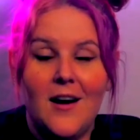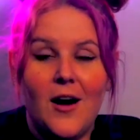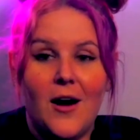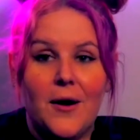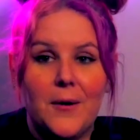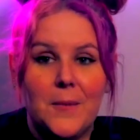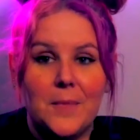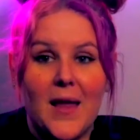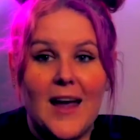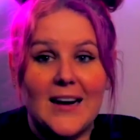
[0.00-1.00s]

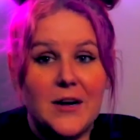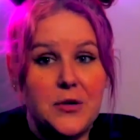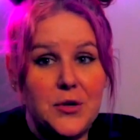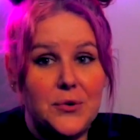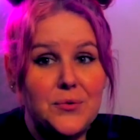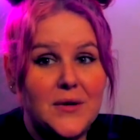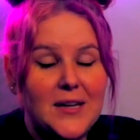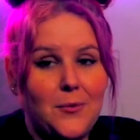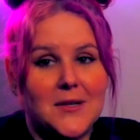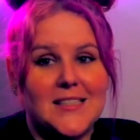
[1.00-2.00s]
And I knew
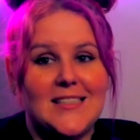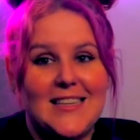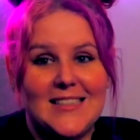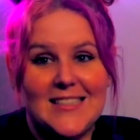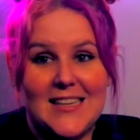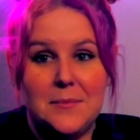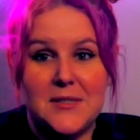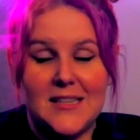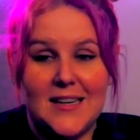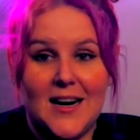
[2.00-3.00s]
he wasn't in the same
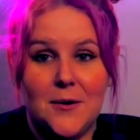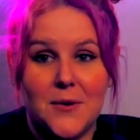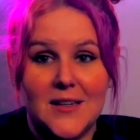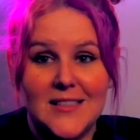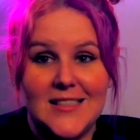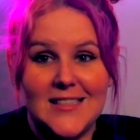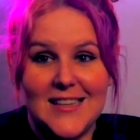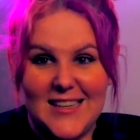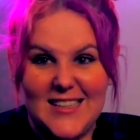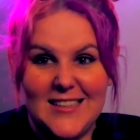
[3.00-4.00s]
city I was
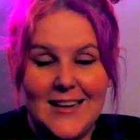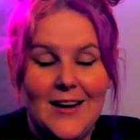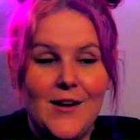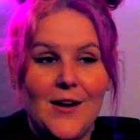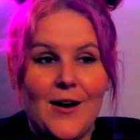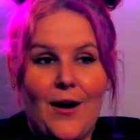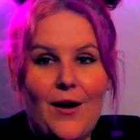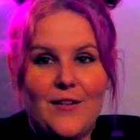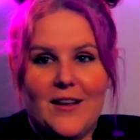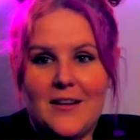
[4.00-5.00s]
in.
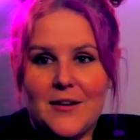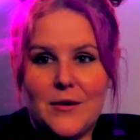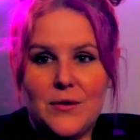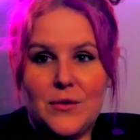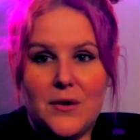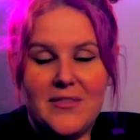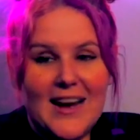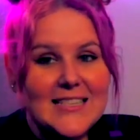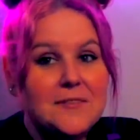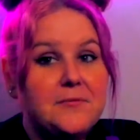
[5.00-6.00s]

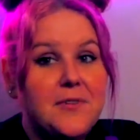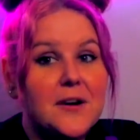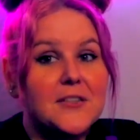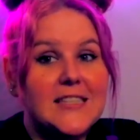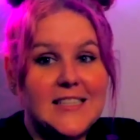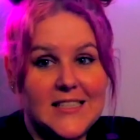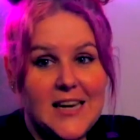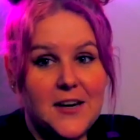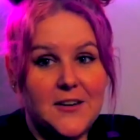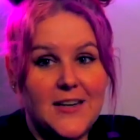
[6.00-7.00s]
That's very
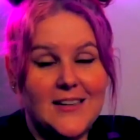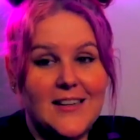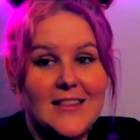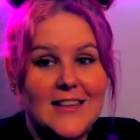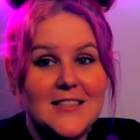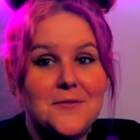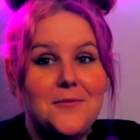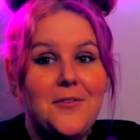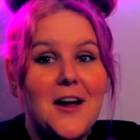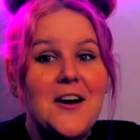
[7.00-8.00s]
scary. Like, that's a
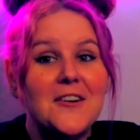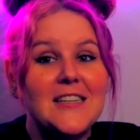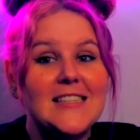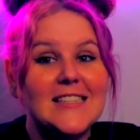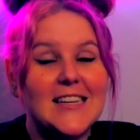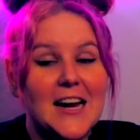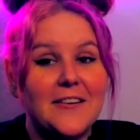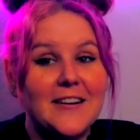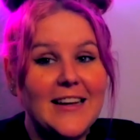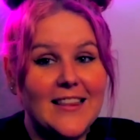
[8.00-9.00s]
very
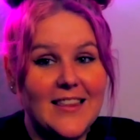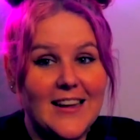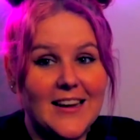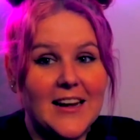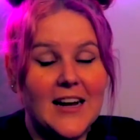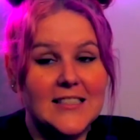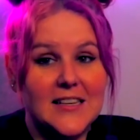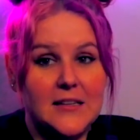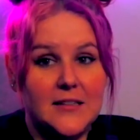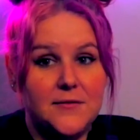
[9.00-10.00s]
scary thing as
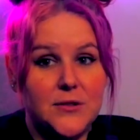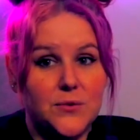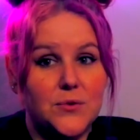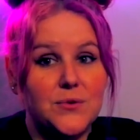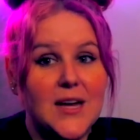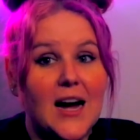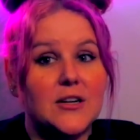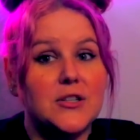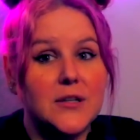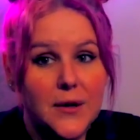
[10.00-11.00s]
the individual who's
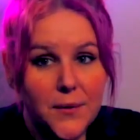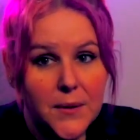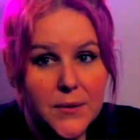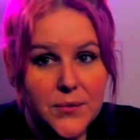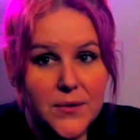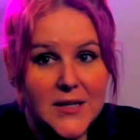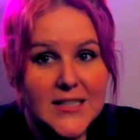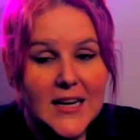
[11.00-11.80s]
actually going through it.